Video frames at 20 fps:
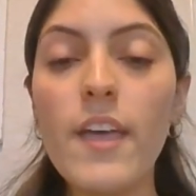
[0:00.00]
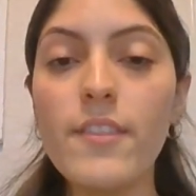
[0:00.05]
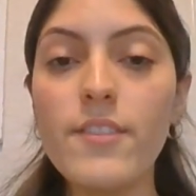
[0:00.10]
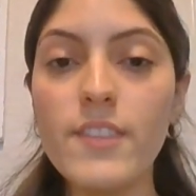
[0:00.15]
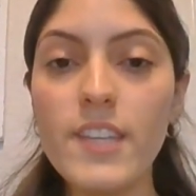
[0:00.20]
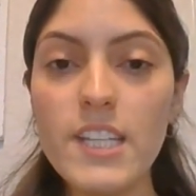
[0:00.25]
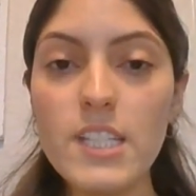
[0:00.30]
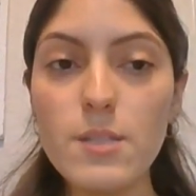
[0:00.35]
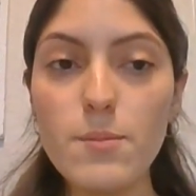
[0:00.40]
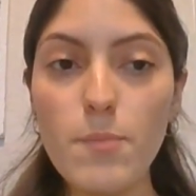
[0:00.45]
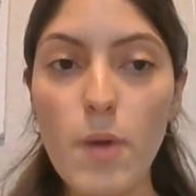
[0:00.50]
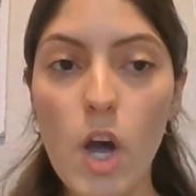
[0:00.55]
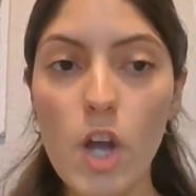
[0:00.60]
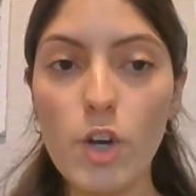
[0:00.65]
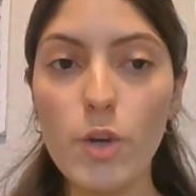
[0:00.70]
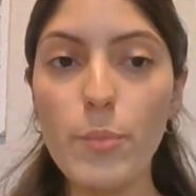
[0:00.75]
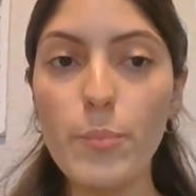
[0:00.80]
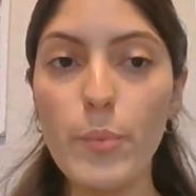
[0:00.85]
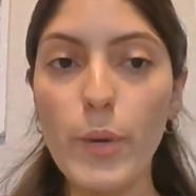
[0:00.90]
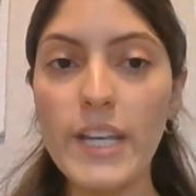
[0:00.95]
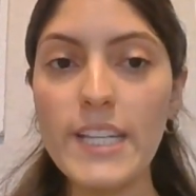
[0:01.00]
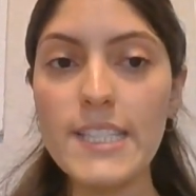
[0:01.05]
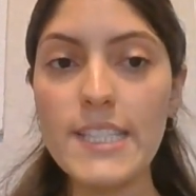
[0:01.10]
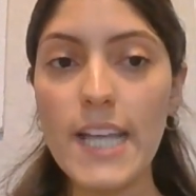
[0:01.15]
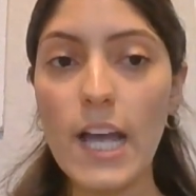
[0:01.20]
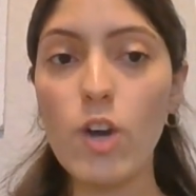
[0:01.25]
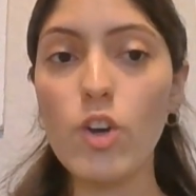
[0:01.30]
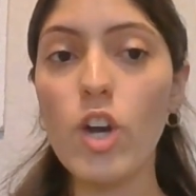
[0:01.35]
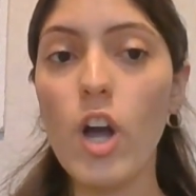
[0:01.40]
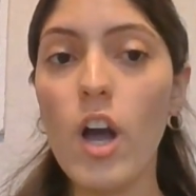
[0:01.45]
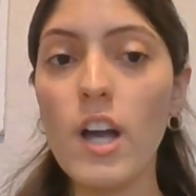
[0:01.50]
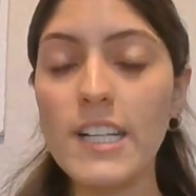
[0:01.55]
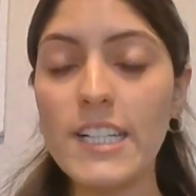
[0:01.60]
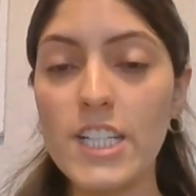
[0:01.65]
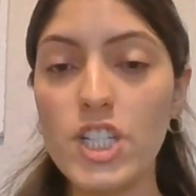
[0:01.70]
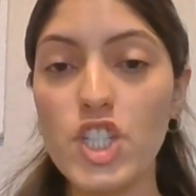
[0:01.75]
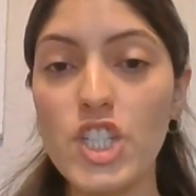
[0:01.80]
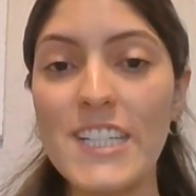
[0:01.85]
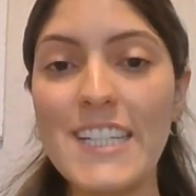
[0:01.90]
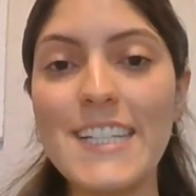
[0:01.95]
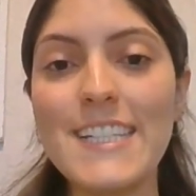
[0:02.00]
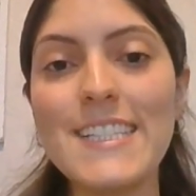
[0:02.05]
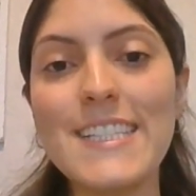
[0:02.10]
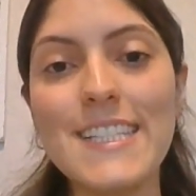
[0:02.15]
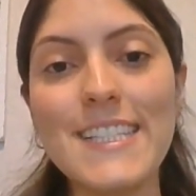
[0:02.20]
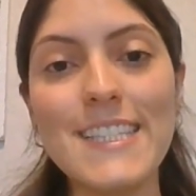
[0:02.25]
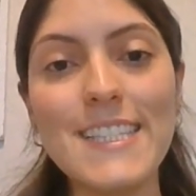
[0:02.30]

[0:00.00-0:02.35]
This model breaks down cognition into